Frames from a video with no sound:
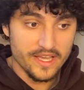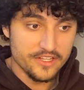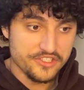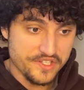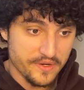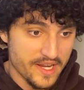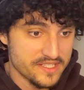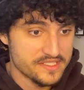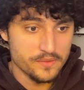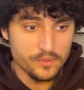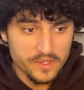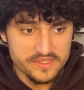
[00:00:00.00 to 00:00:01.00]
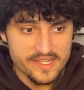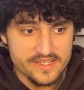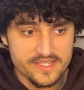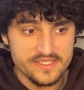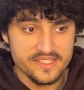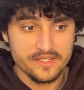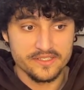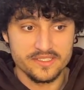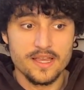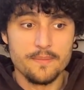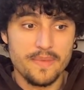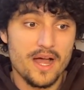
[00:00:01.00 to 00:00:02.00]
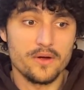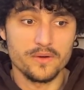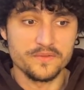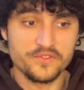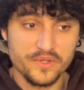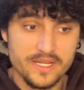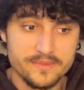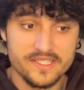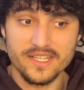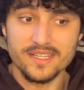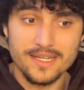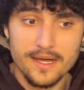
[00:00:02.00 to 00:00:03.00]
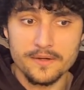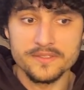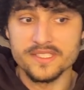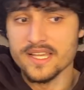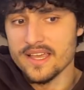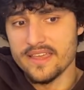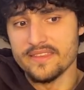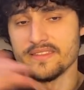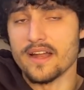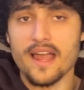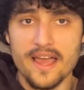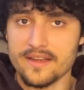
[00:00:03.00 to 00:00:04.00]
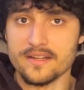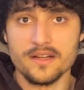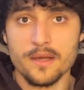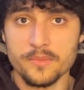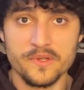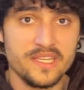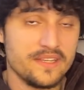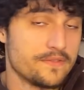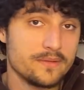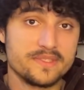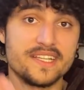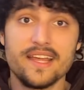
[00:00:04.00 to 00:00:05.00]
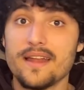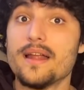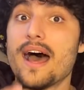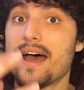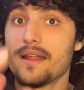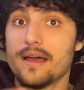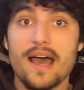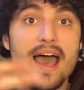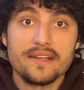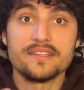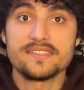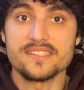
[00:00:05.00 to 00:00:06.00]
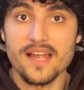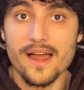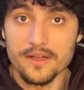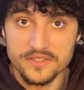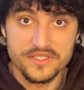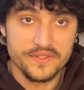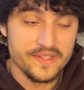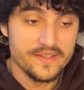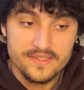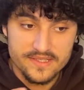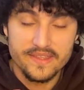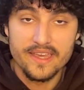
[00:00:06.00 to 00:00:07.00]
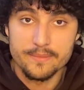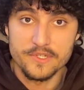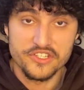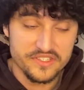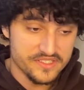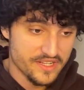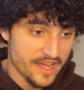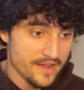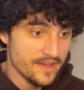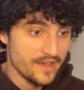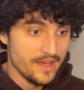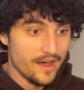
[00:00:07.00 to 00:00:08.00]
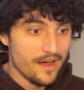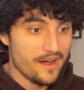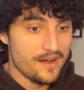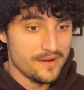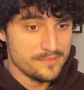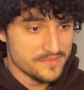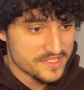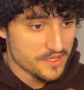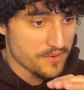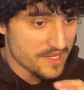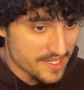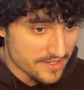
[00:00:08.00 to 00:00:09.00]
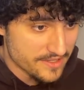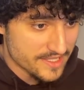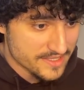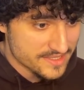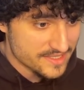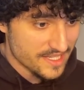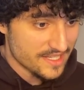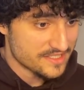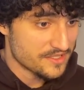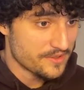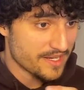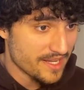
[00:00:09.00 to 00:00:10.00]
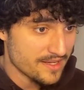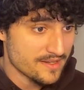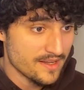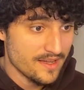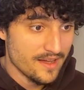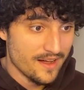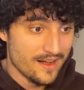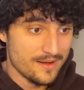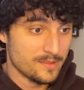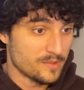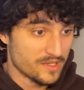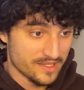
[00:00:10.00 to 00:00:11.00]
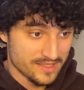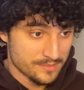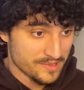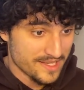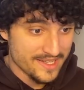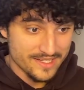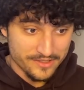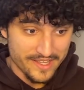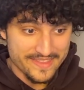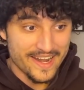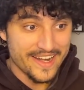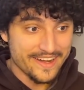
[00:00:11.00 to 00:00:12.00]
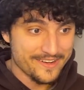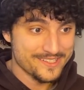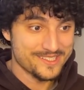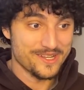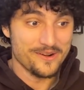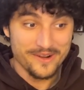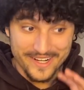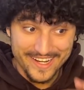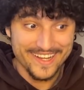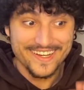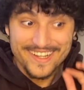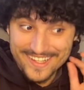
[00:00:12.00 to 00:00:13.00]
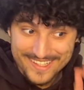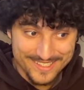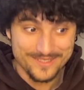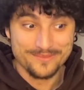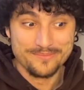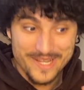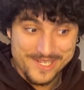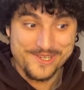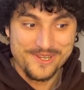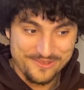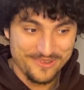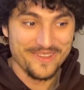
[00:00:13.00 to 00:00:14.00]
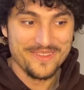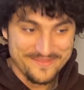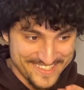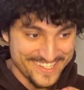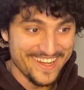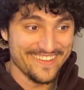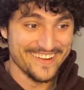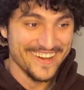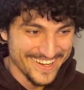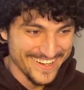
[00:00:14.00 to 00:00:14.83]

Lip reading: Engine. Okay, so the real sentence here is power of dreams in the clouds. And then I added a couple keyframes to get added style to the images, okay? So here it is. And so again, I'm gonna click play and I'll get that error. So again, make sure you run them together.